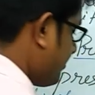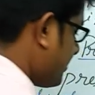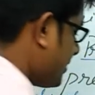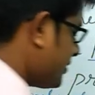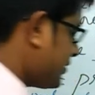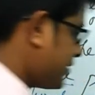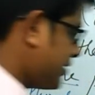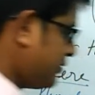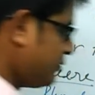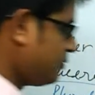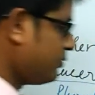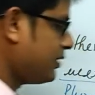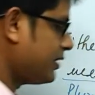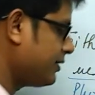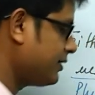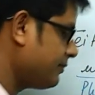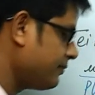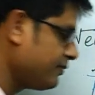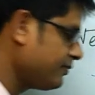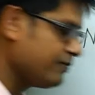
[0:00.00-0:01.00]

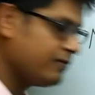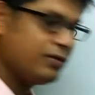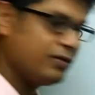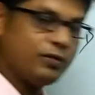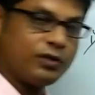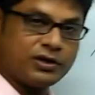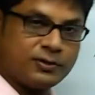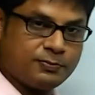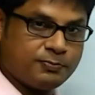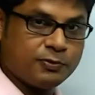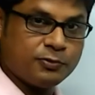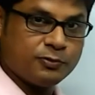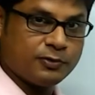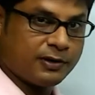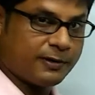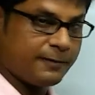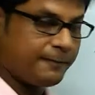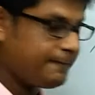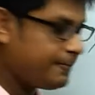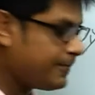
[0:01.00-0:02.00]
singular, not
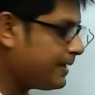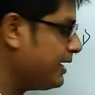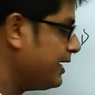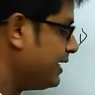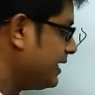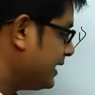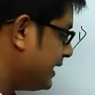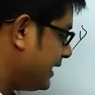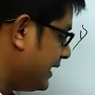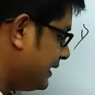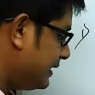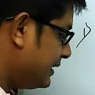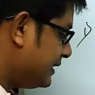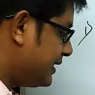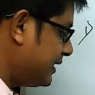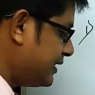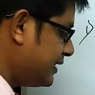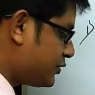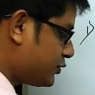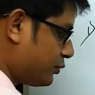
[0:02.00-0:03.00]
plural. In
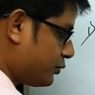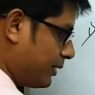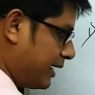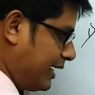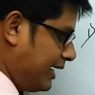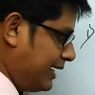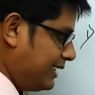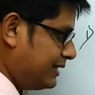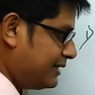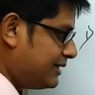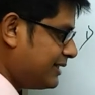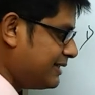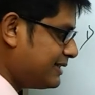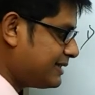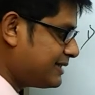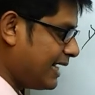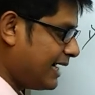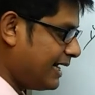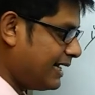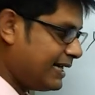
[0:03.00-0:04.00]
this way, in
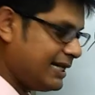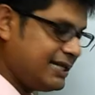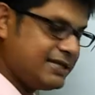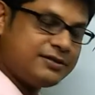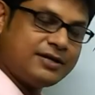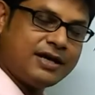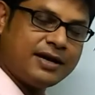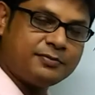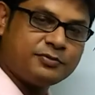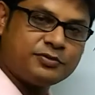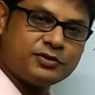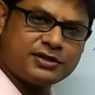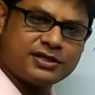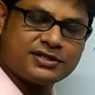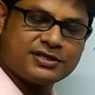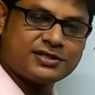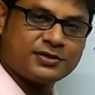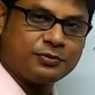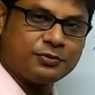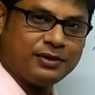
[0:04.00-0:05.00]
this sentence, you have to
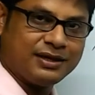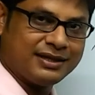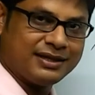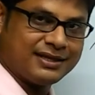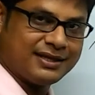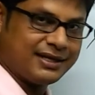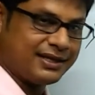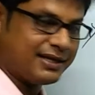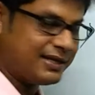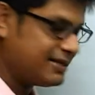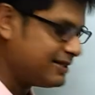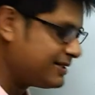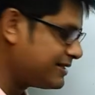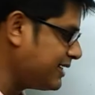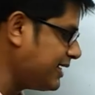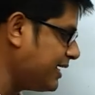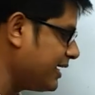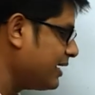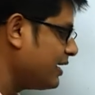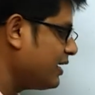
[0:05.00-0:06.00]
understand one thing.
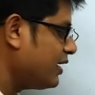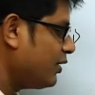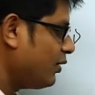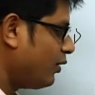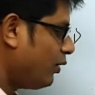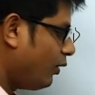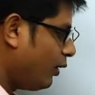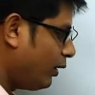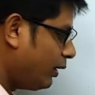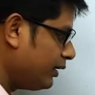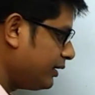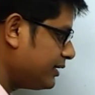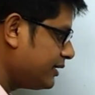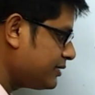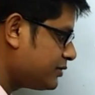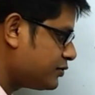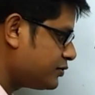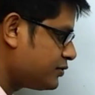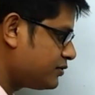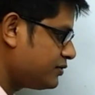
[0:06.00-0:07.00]
See,
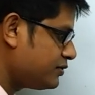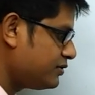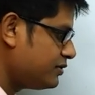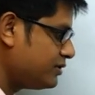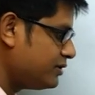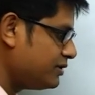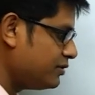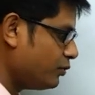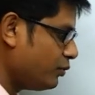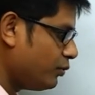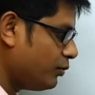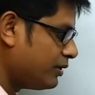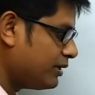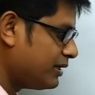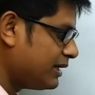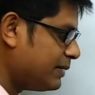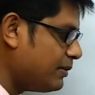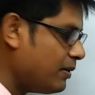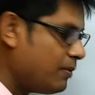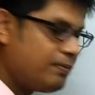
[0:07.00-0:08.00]
always
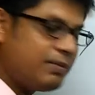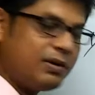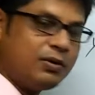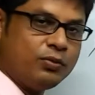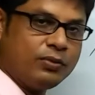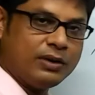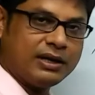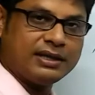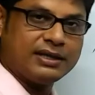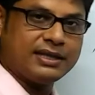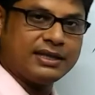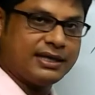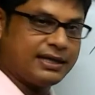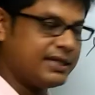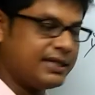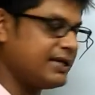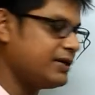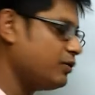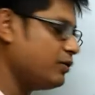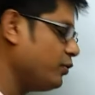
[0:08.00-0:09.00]
remember one thing,
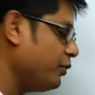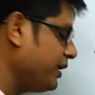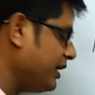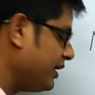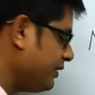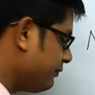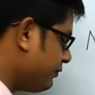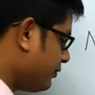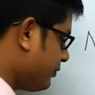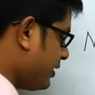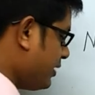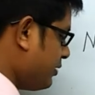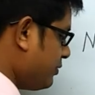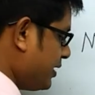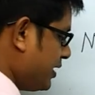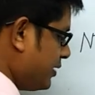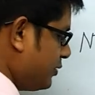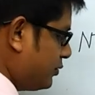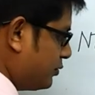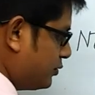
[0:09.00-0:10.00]
that whenever you
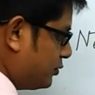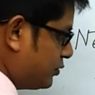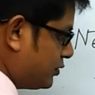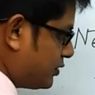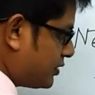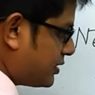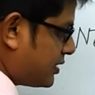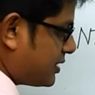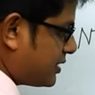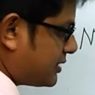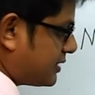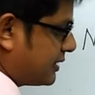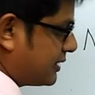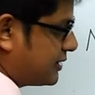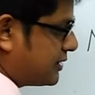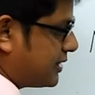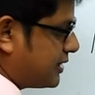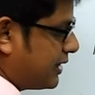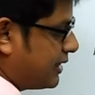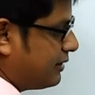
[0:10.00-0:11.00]
use
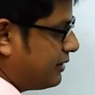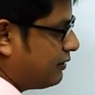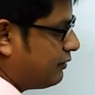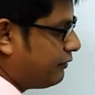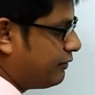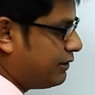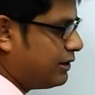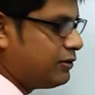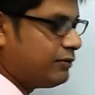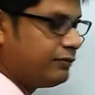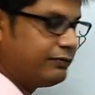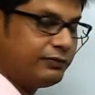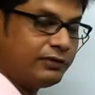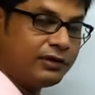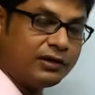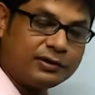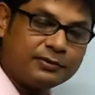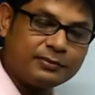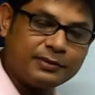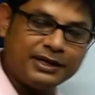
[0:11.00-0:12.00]
such kind of
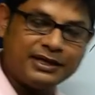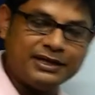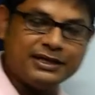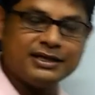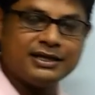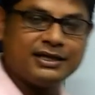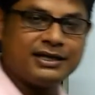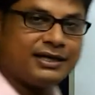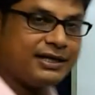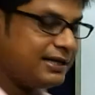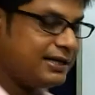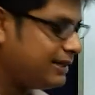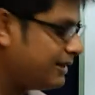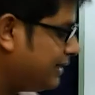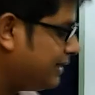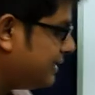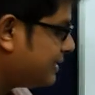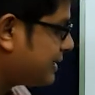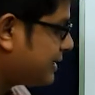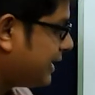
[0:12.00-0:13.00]
verb in
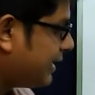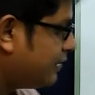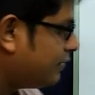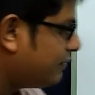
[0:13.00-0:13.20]
this kind